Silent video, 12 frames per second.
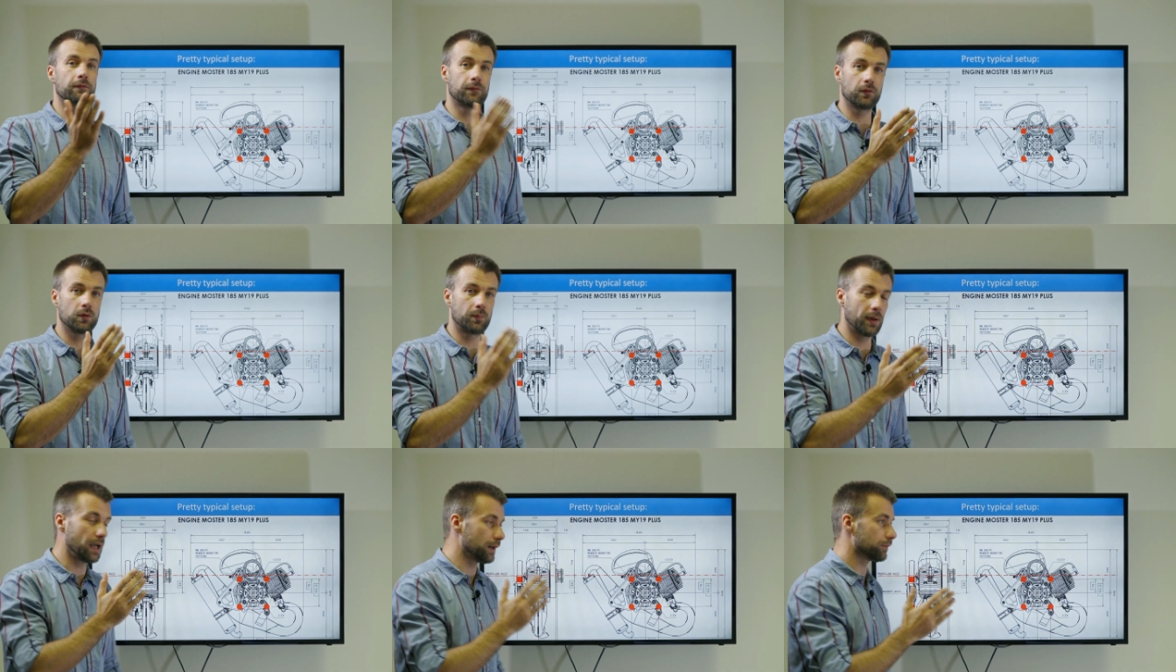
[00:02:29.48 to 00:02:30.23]
full
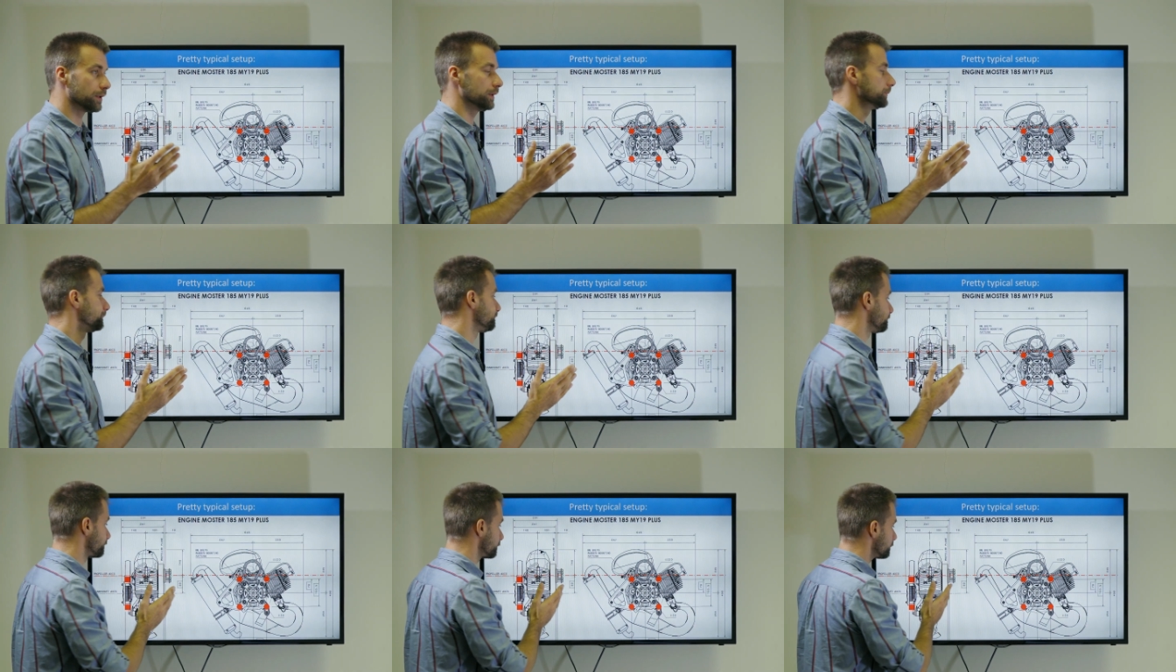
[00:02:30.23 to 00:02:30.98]
power,
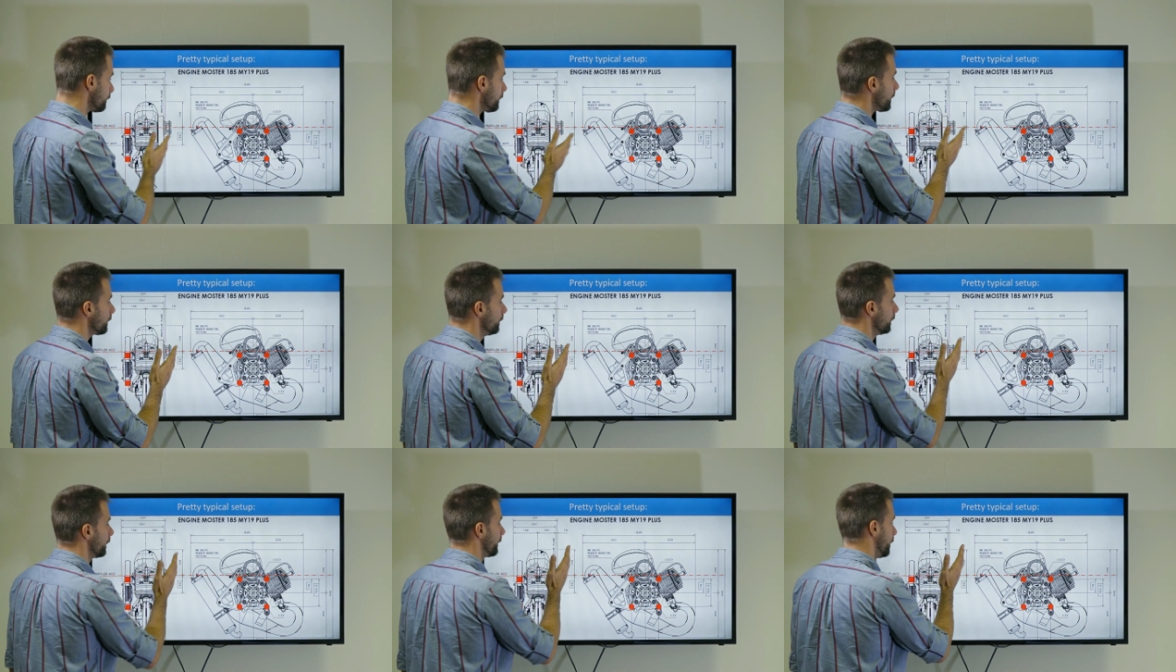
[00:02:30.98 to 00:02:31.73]

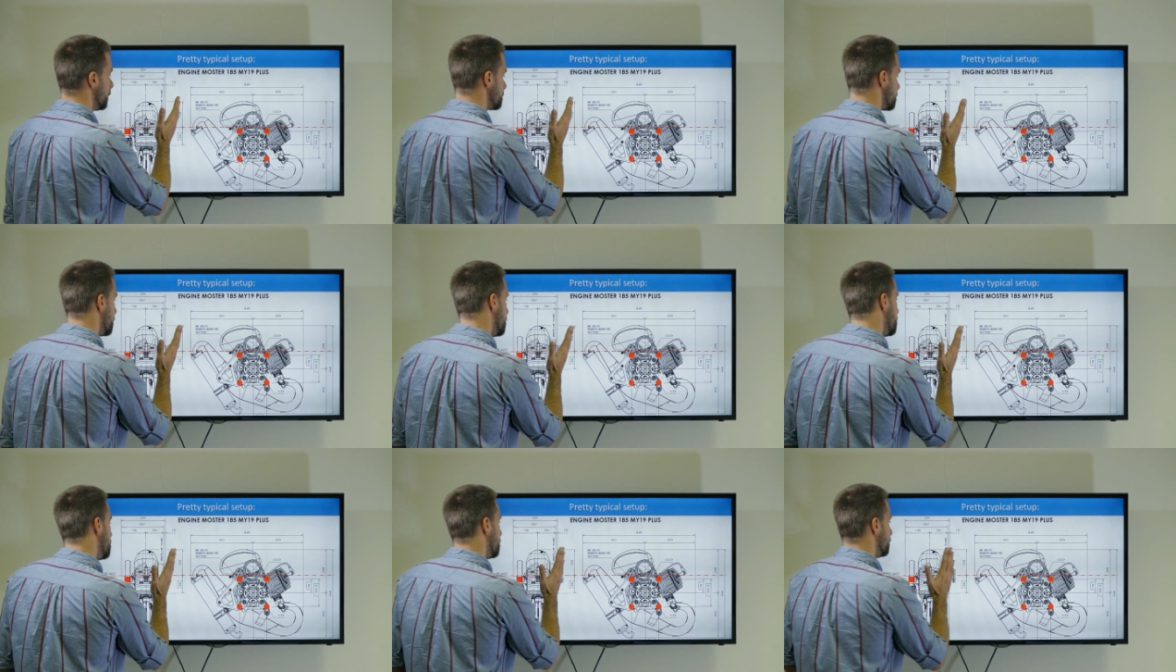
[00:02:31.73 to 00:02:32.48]
full thrust,
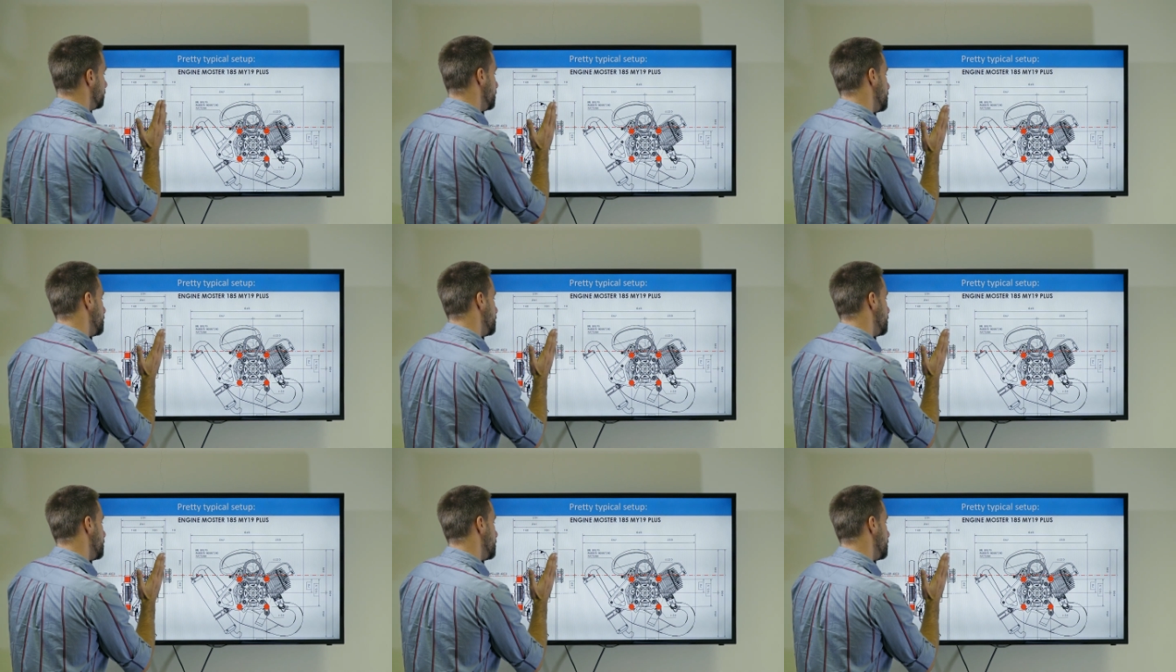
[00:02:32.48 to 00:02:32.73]
the